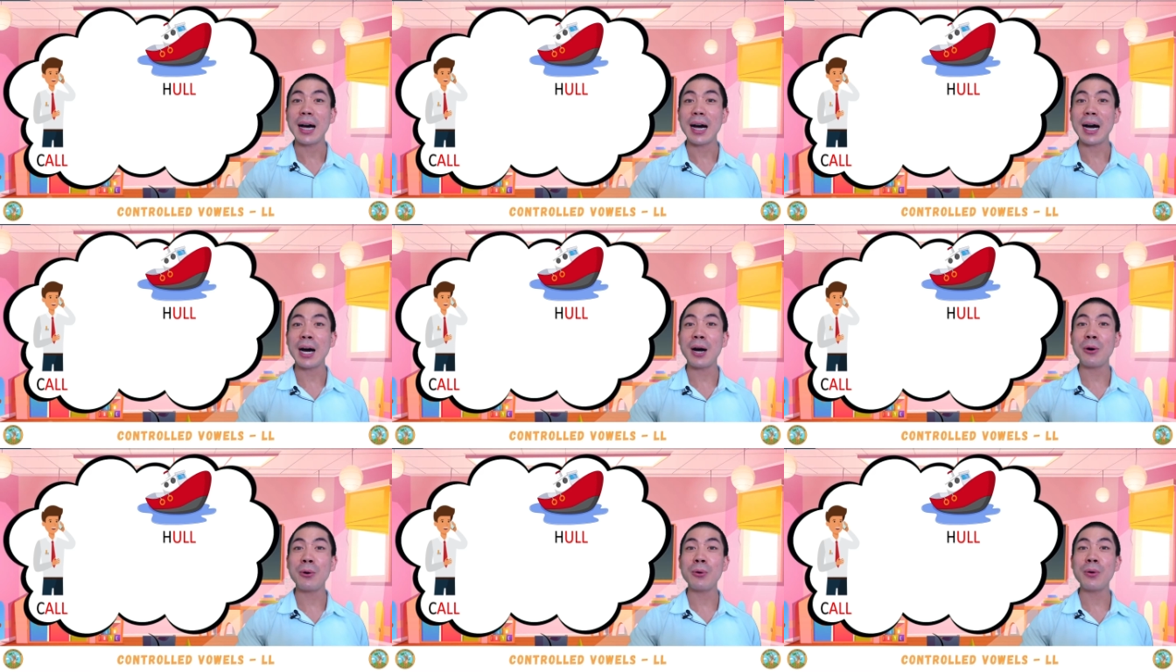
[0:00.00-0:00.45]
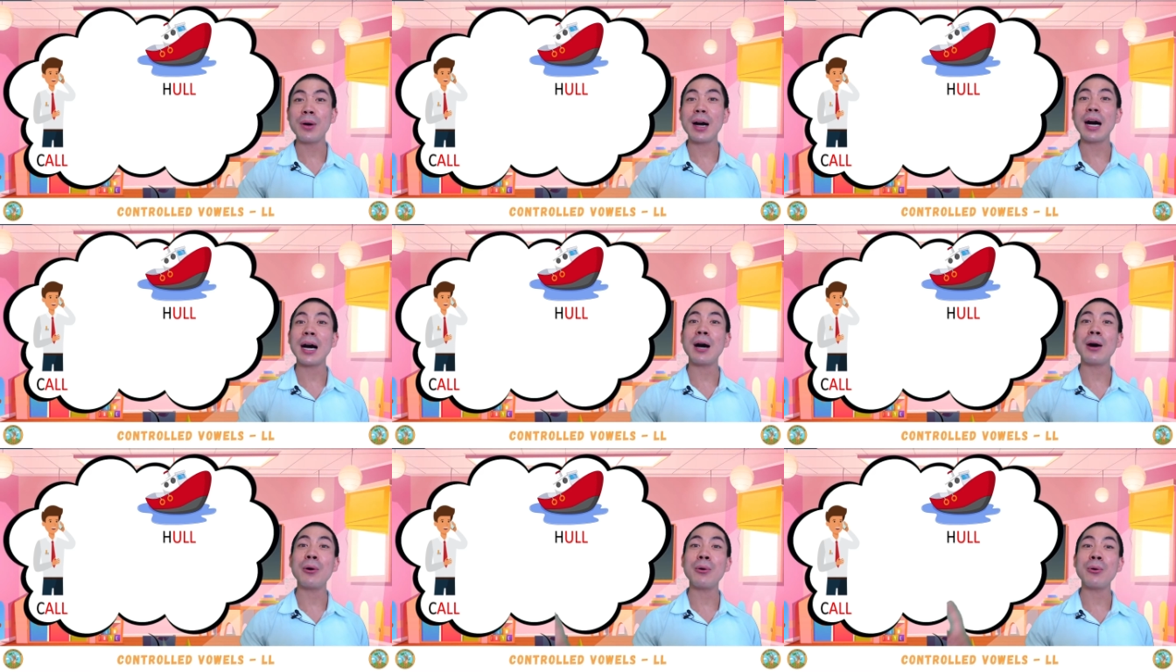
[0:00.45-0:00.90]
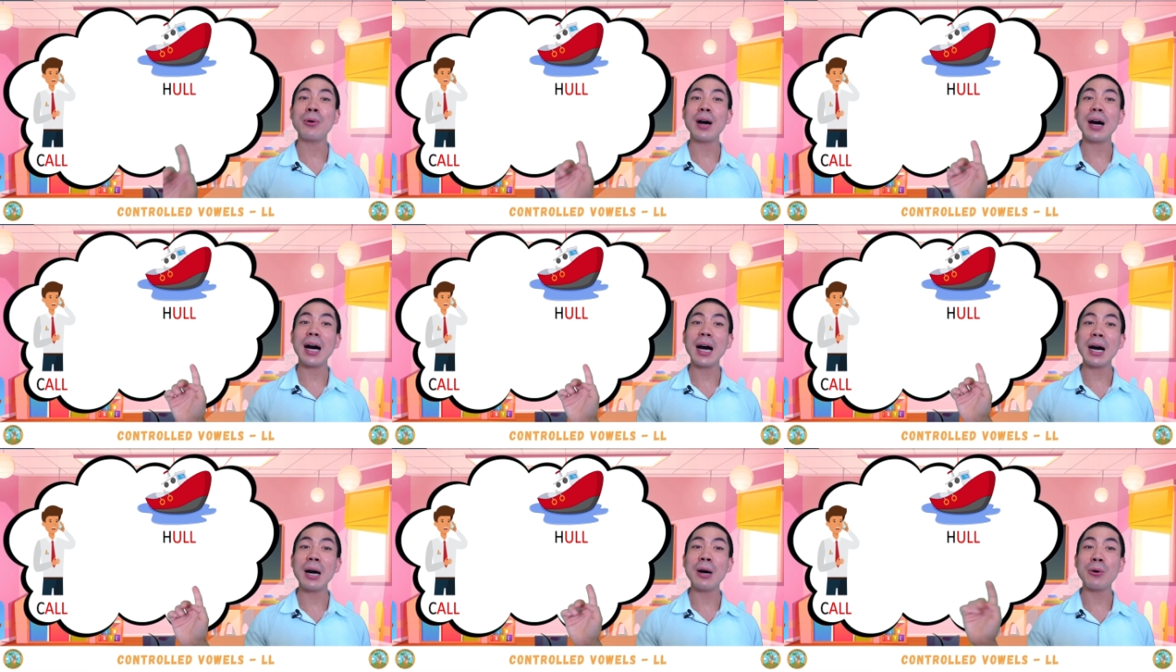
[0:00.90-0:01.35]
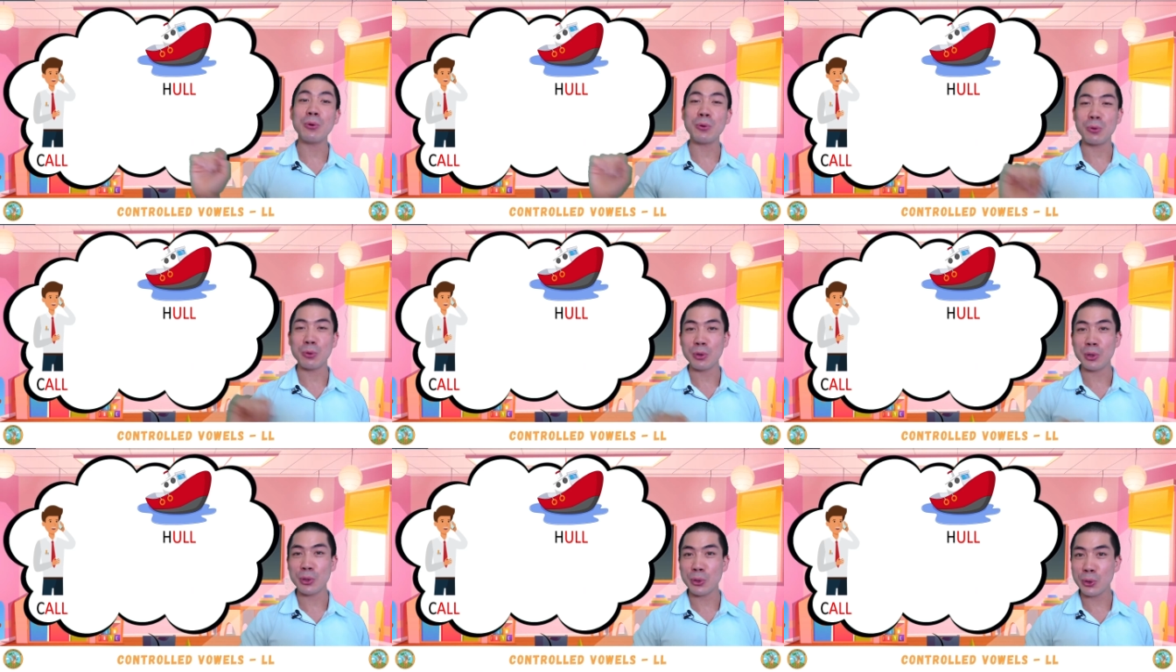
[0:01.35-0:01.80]
Ow, ow,
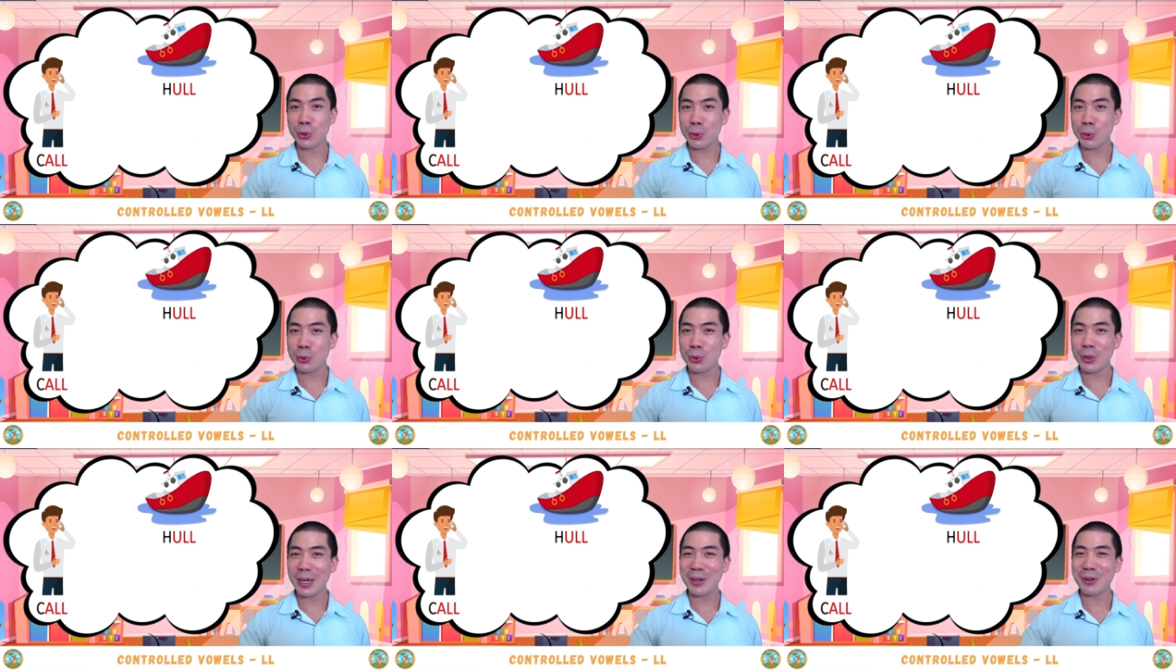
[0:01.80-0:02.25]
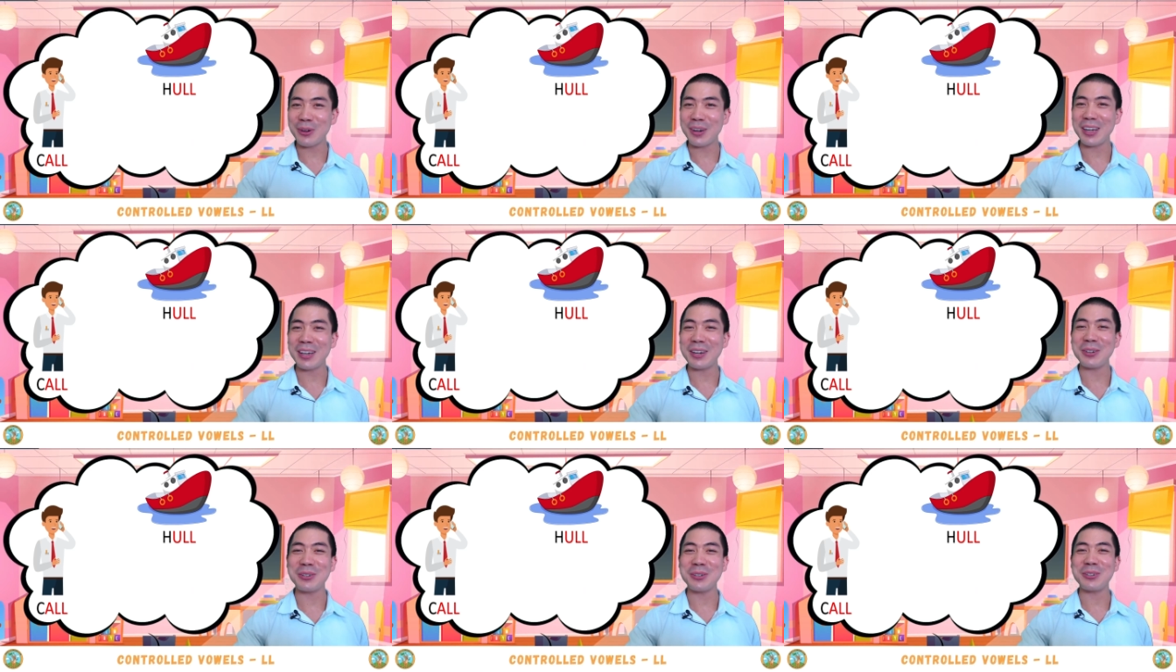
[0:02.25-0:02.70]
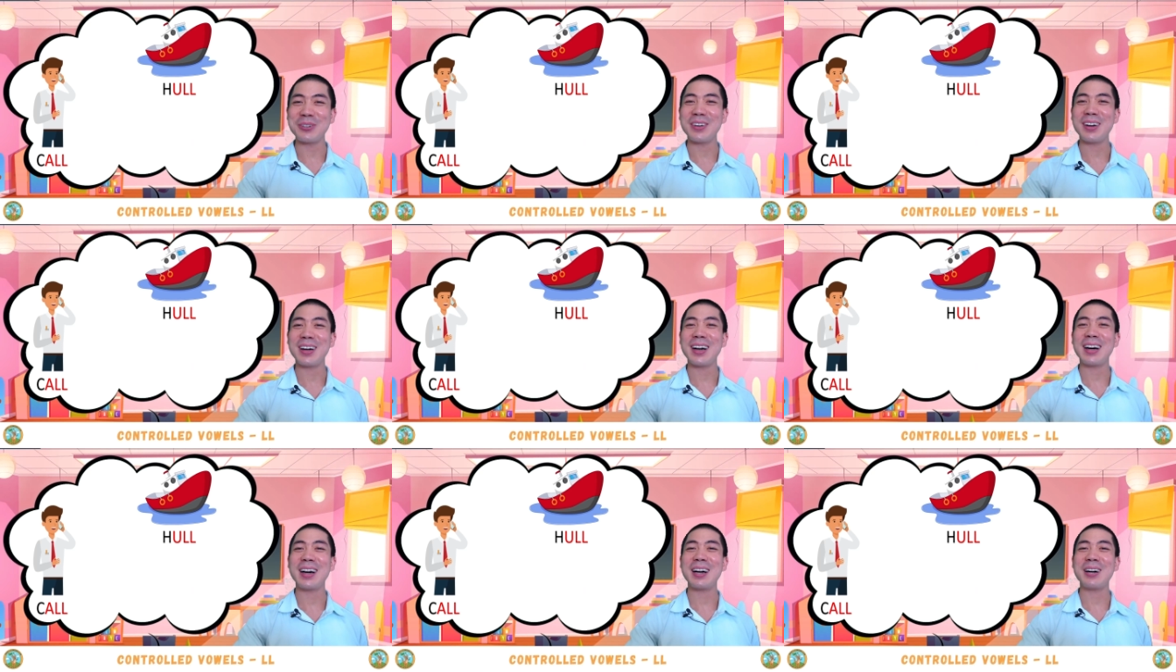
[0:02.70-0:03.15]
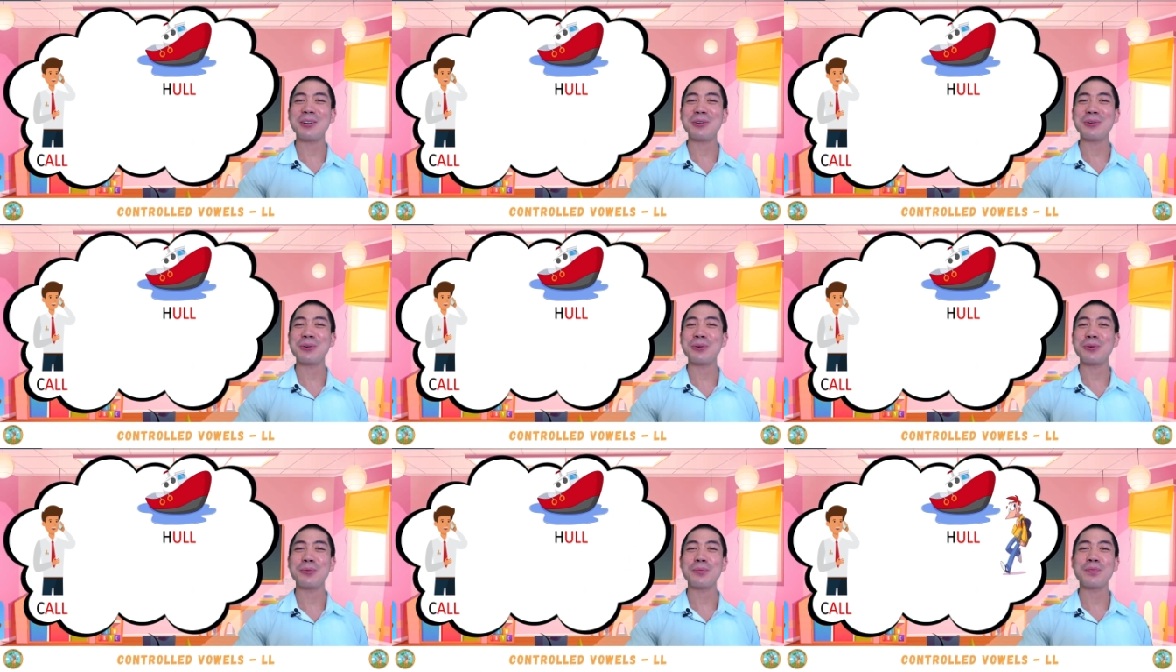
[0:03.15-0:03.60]
ow. U-L-L,
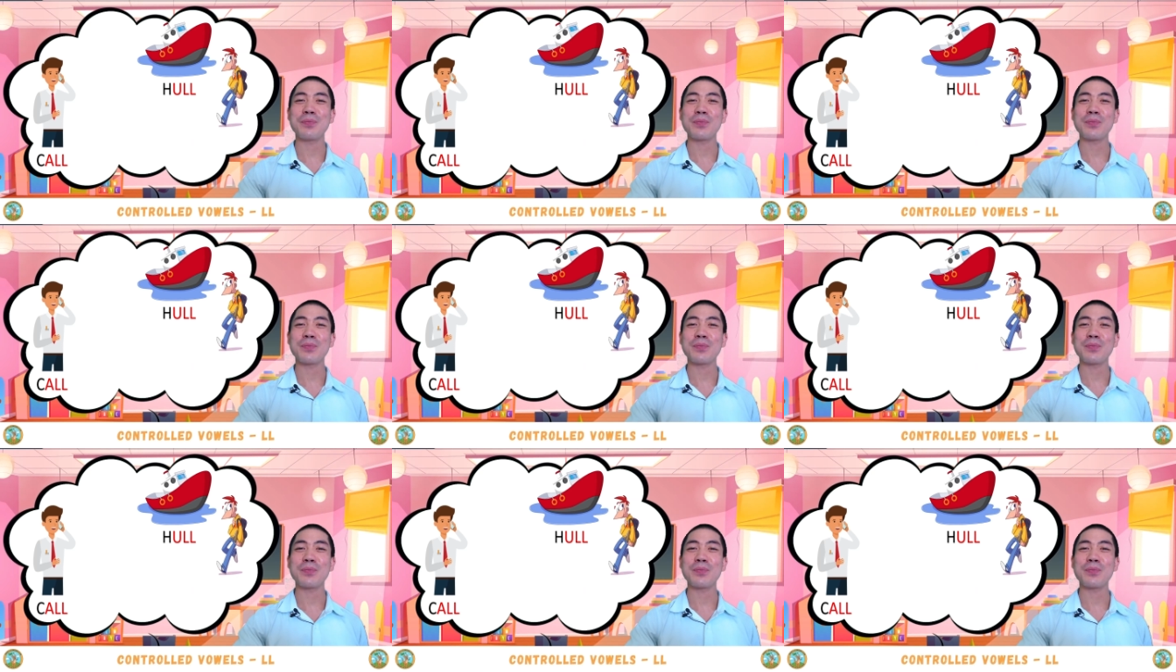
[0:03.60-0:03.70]
how.